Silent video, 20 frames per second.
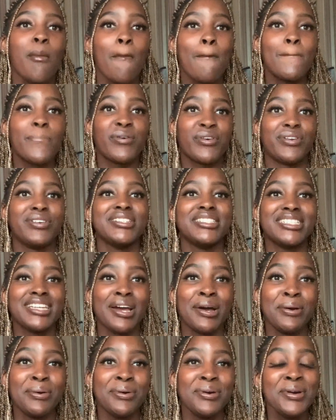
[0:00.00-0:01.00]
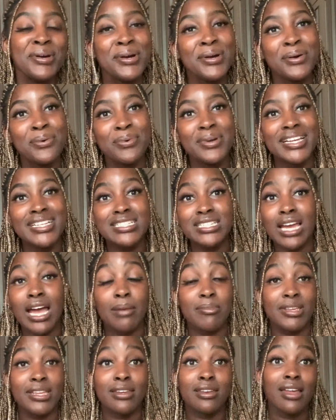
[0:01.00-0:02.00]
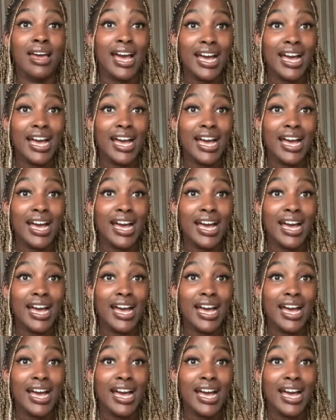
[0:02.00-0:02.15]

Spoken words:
branch out, which, I mean,